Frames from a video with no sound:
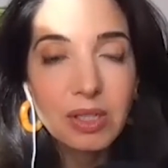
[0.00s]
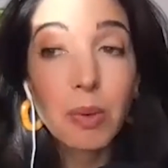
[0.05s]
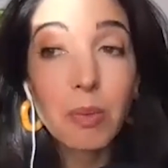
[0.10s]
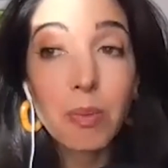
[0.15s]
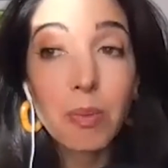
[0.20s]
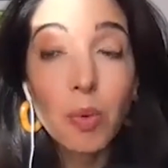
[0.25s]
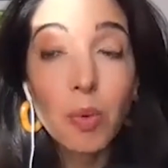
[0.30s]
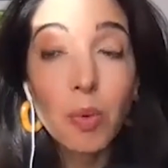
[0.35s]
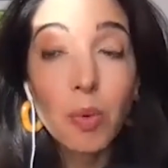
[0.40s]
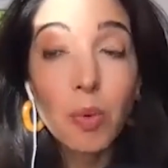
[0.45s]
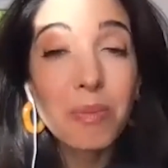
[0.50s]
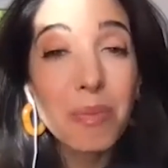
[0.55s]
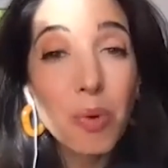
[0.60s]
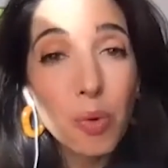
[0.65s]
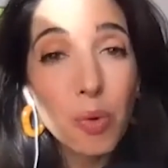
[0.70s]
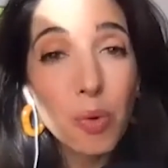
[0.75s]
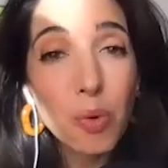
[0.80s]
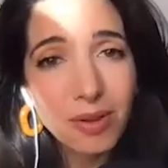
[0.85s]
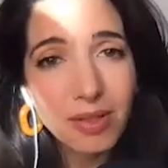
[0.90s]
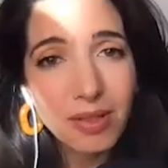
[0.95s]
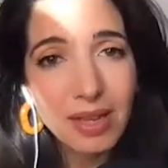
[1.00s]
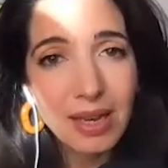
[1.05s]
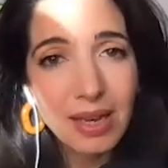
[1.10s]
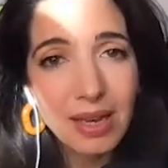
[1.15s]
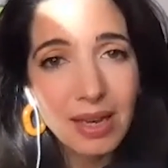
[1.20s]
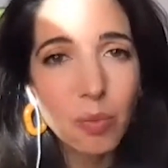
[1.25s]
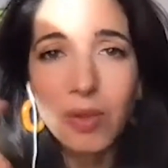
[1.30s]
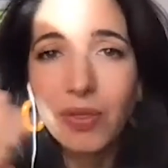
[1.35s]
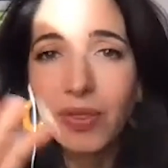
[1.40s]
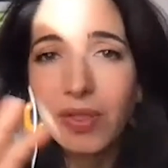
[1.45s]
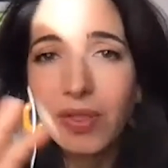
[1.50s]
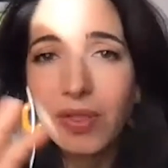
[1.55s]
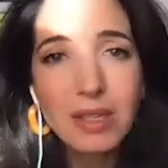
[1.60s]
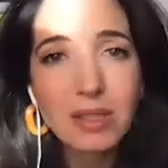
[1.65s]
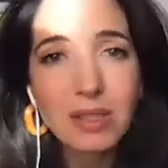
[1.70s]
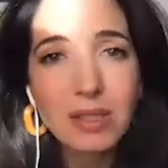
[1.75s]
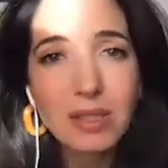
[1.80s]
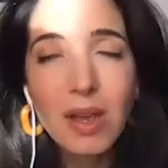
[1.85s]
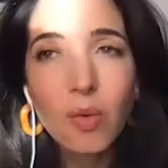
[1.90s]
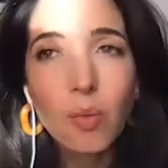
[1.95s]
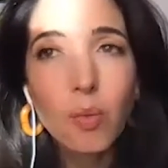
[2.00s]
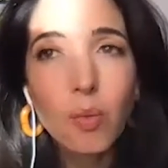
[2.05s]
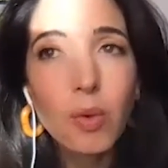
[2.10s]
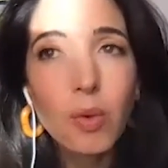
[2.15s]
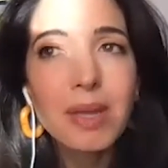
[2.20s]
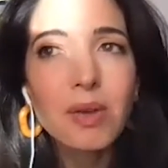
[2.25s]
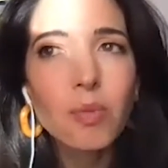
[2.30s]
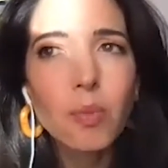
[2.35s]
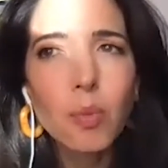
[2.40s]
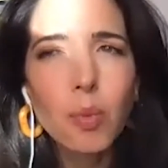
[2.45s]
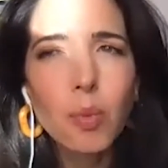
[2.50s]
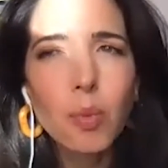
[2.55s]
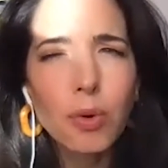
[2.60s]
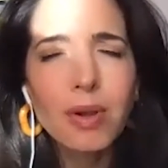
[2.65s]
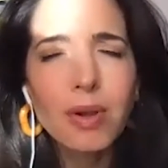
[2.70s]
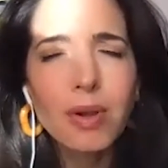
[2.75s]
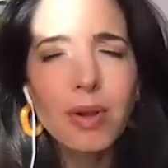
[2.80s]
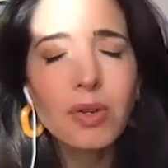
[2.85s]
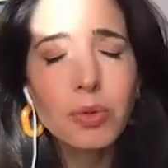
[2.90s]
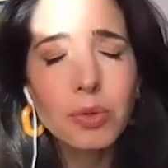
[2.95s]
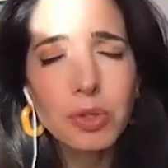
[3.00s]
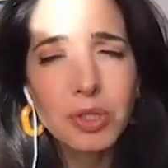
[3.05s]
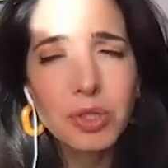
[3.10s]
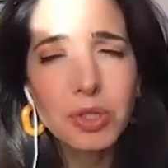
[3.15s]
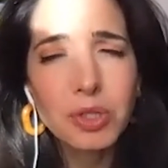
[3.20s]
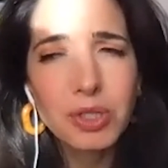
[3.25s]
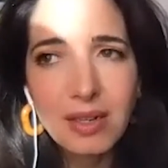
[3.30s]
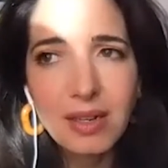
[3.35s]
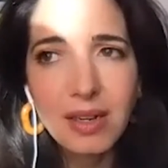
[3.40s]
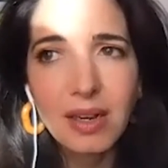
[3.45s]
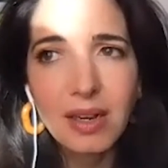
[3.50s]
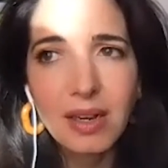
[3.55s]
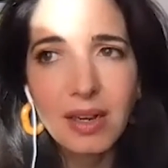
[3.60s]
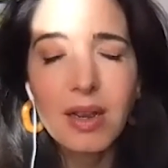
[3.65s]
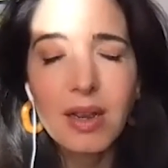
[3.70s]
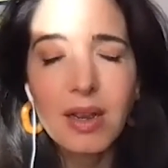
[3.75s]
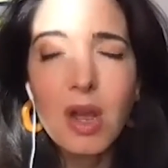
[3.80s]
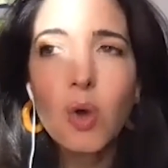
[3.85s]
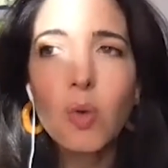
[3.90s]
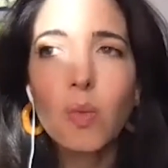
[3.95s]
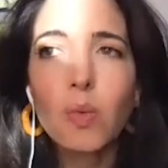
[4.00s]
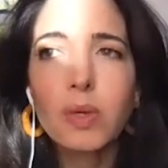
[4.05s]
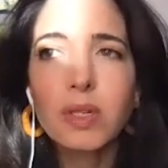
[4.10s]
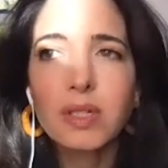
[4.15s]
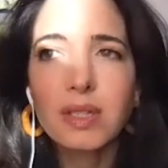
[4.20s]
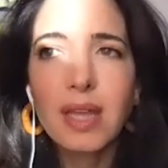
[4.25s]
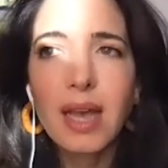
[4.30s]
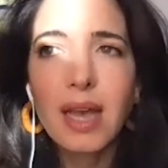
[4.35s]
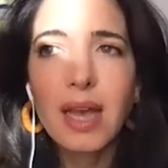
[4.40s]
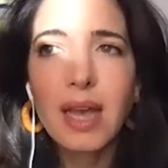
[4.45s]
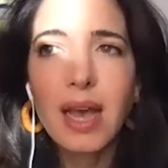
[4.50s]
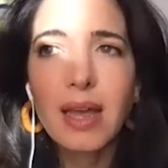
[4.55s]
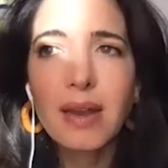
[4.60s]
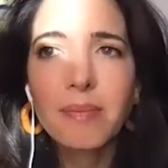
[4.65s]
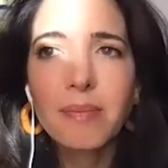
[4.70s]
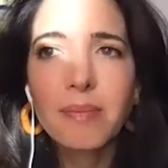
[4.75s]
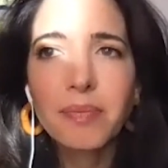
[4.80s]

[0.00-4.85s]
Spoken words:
But more importantly, what these women weren't understanding was that